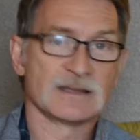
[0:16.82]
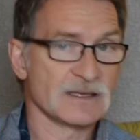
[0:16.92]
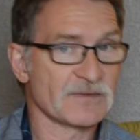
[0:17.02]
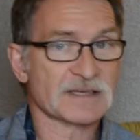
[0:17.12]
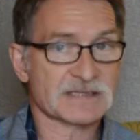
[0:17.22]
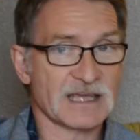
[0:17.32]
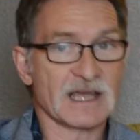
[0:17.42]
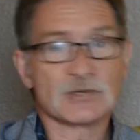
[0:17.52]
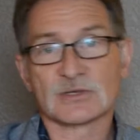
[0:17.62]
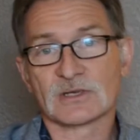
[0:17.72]
The
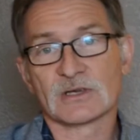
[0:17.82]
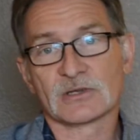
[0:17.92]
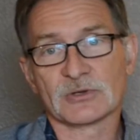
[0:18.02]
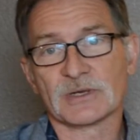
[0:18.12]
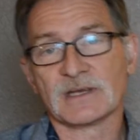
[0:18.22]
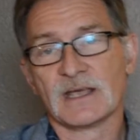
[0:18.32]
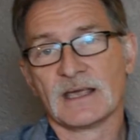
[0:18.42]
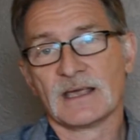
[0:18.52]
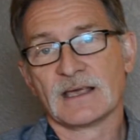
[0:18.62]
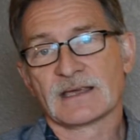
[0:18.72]
investigation concluded
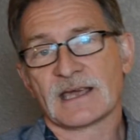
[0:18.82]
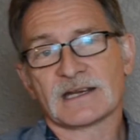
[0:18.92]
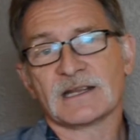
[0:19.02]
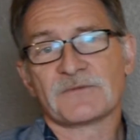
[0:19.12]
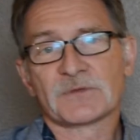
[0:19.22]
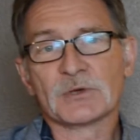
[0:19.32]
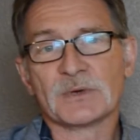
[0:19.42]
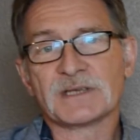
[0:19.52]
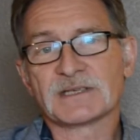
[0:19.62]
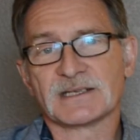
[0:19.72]
Kennedy flew
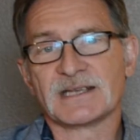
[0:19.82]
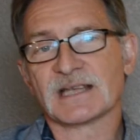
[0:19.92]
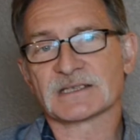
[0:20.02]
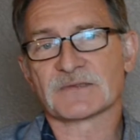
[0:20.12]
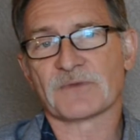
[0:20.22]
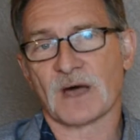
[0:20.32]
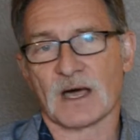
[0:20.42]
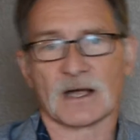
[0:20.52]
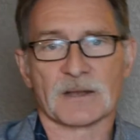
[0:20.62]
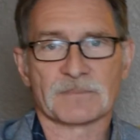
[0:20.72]
into dense
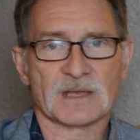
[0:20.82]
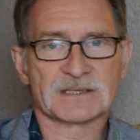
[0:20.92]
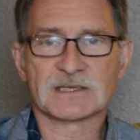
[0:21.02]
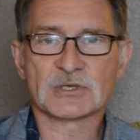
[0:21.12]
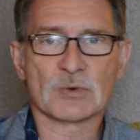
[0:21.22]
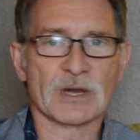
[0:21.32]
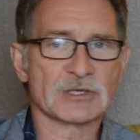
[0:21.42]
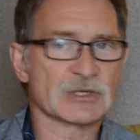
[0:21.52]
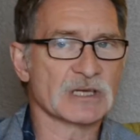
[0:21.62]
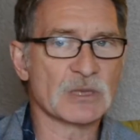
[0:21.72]
fog, a
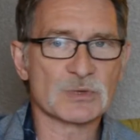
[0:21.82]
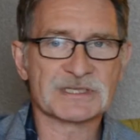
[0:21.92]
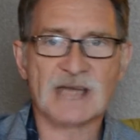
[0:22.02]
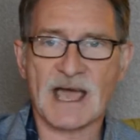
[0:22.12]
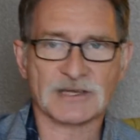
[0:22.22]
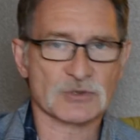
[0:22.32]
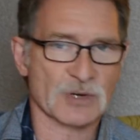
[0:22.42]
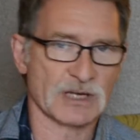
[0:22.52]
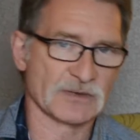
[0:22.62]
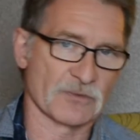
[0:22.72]
situation he was not
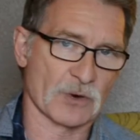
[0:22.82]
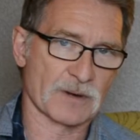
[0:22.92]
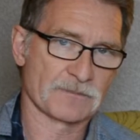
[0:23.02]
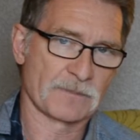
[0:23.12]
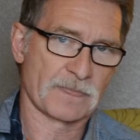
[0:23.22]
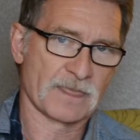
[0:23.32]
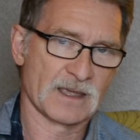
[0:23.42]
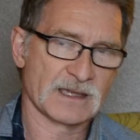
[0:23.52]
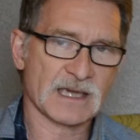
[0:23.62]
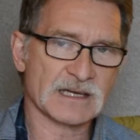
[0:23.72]
trained for.
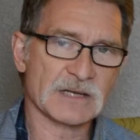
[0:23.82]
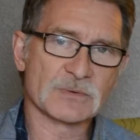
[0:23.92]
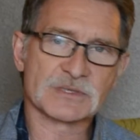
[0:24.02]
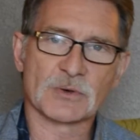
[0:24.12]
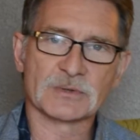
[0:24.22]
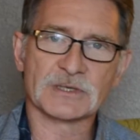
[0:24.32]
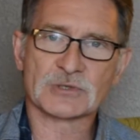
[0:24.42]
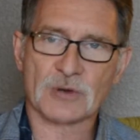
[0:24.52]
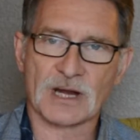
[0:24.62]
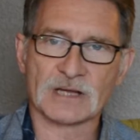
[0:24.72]
Kennedy was only
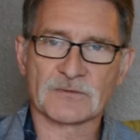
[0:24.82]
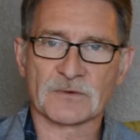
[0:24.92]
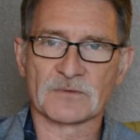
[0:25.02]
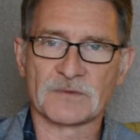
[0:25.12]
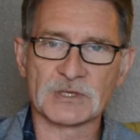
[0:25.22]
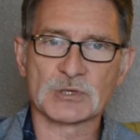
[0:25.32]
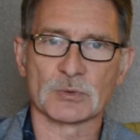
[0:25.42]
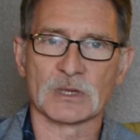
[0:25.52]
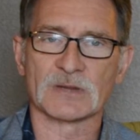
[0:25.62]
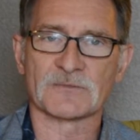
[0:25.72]
trained for
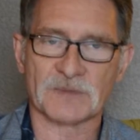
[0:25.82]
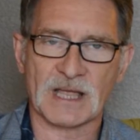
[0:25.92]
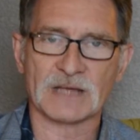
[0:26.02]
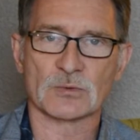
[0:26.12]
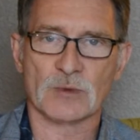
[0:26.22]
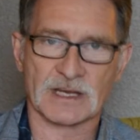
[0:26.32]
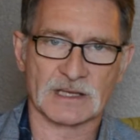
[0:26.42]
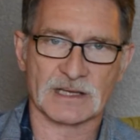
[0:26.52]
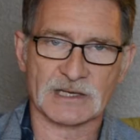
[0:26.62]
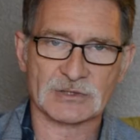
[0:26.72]
visual flight
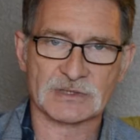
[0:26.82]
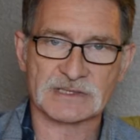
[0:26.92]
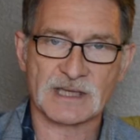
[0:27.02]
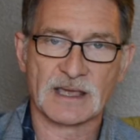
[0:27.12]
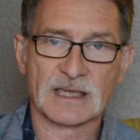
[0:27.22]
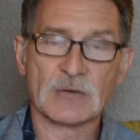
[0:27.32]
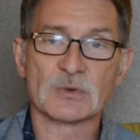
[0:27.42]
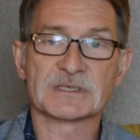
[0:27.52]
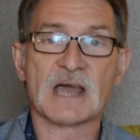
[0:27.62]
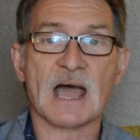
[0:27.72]
regulations. He
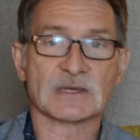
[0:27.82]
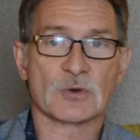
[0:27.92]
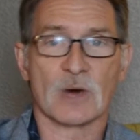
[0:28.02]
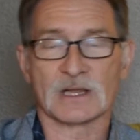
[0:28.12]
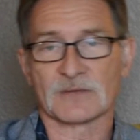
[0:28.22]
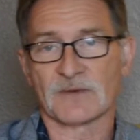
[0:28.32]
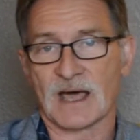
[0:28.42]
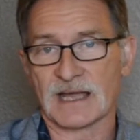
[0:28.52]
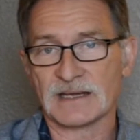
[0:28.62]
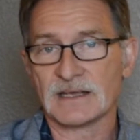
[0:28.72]
was not
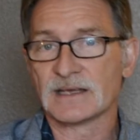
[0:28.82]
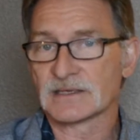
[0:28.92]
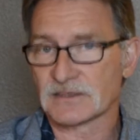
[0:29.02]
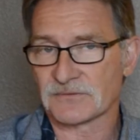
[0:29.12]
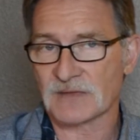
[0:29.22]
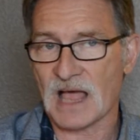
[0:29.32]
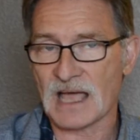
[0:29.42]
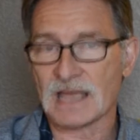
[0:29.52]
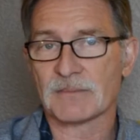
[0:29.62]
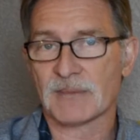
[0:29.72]
qualified to
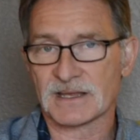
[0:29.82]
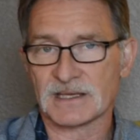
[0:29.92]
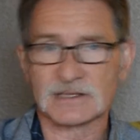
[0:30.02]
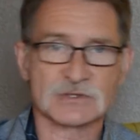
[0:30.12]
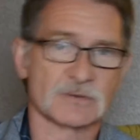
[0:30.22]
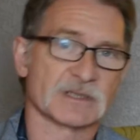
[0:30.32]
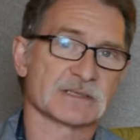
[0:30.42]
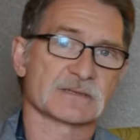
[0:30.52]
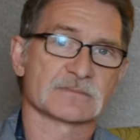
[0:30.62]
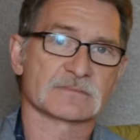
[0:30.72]
fly by the
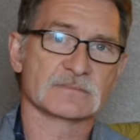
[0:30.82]
instruments.